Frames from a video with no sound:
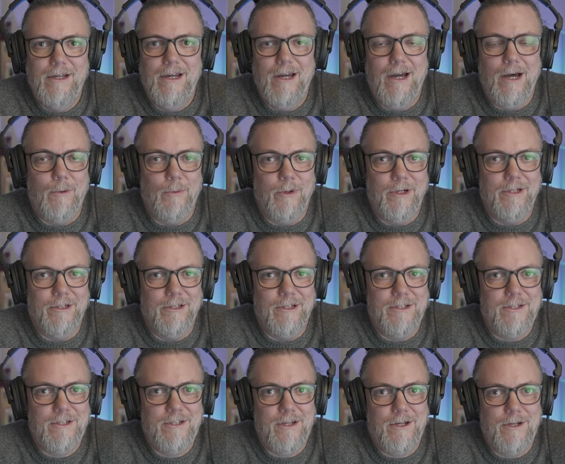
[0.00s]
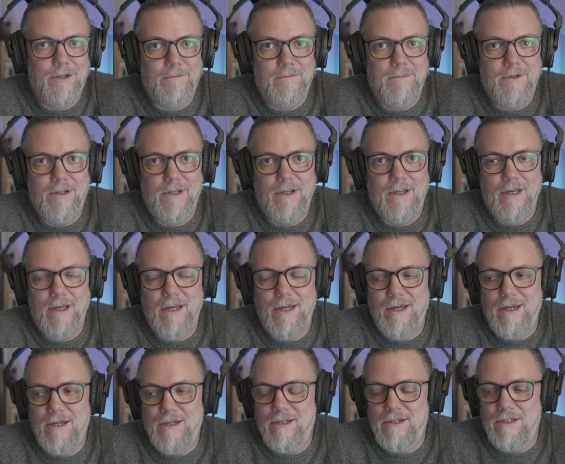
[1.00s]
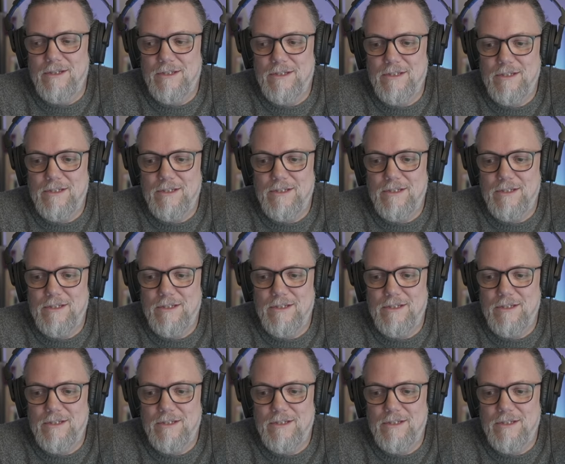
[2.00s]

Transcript: I went at lunchtime, and